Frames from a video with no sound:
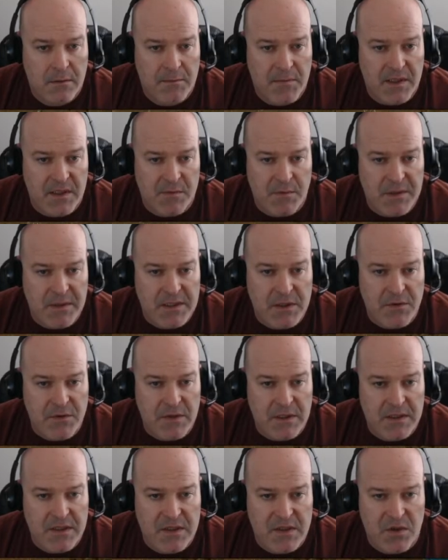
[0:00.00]
Because we do
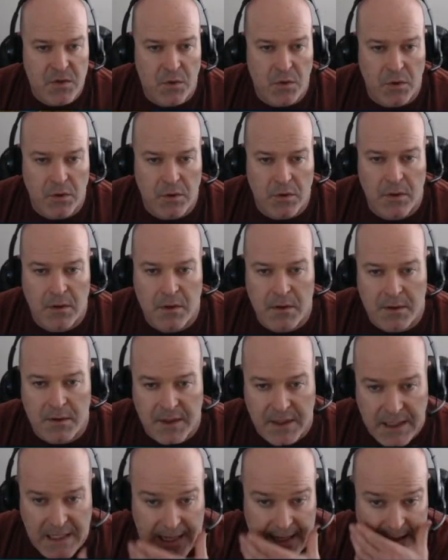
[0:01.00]
need to store
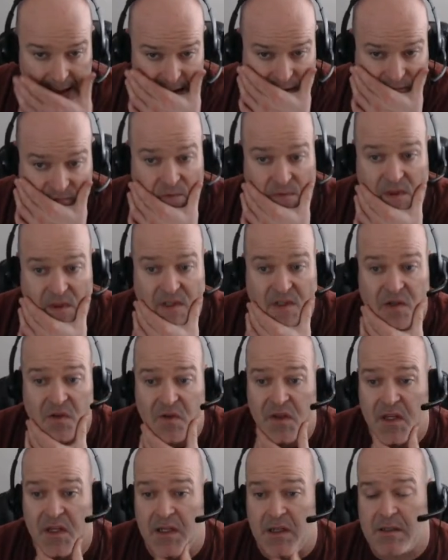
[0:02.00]
the gas from these 2
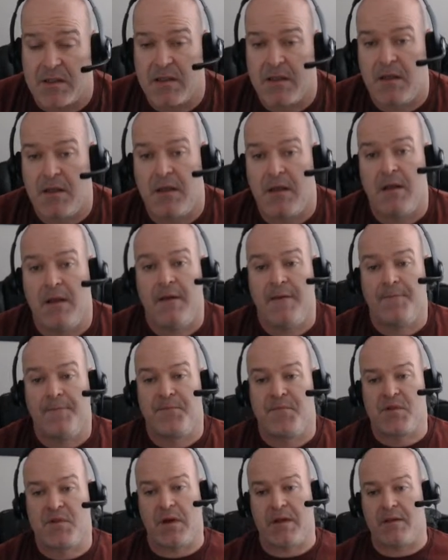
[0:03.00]
things.
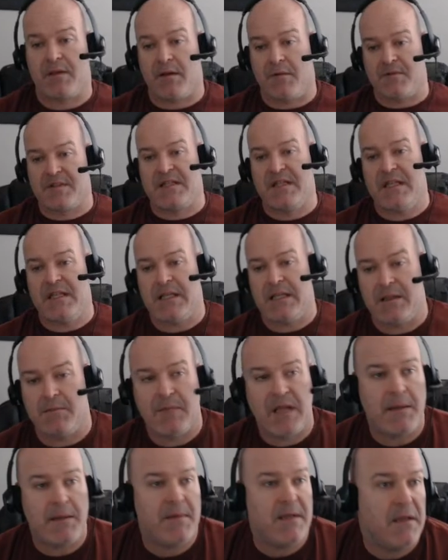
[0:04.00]
So I was thinking
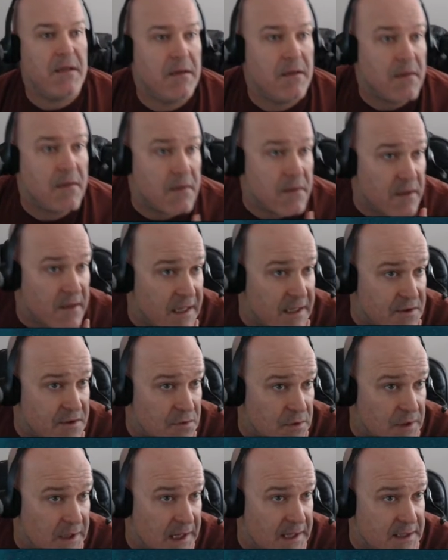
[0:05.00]
maybe the
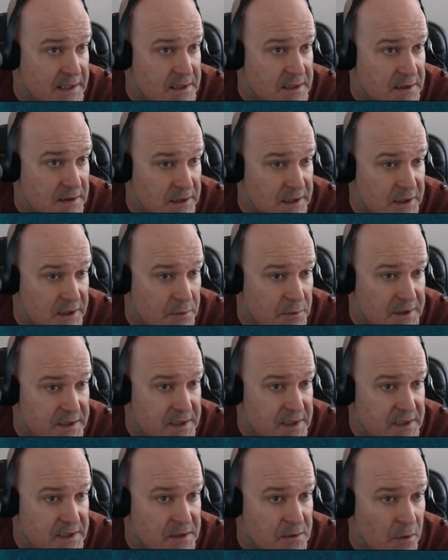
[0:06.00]
natural gas liquid,
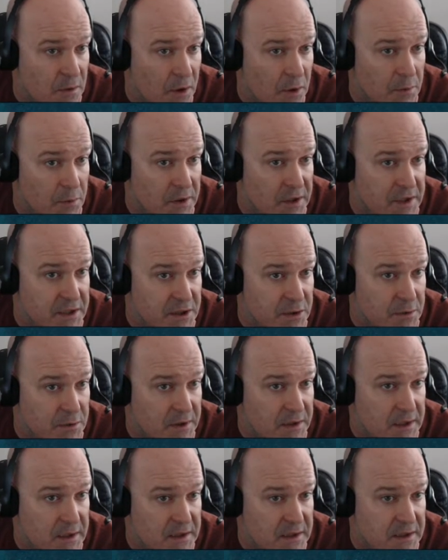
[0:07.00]
since all we're going to do
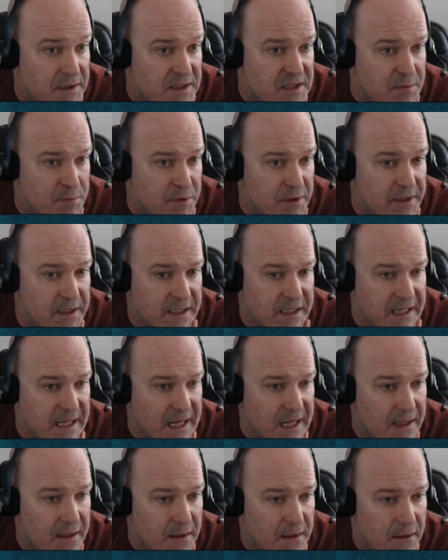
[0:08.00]
with it is split it
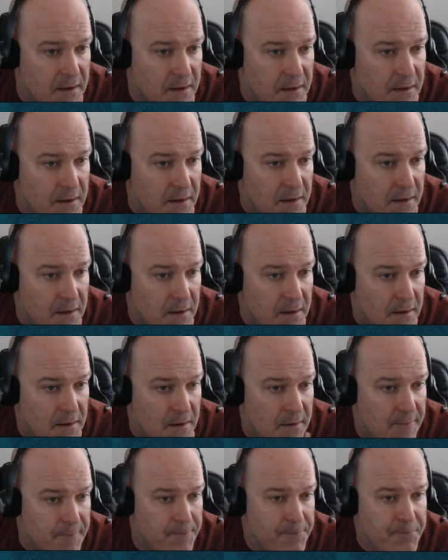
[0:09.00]
again,
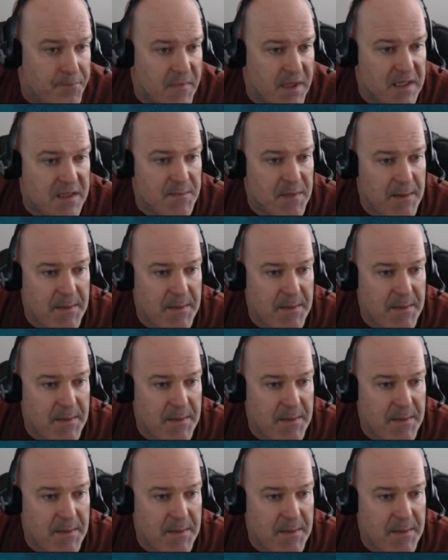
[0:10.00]
is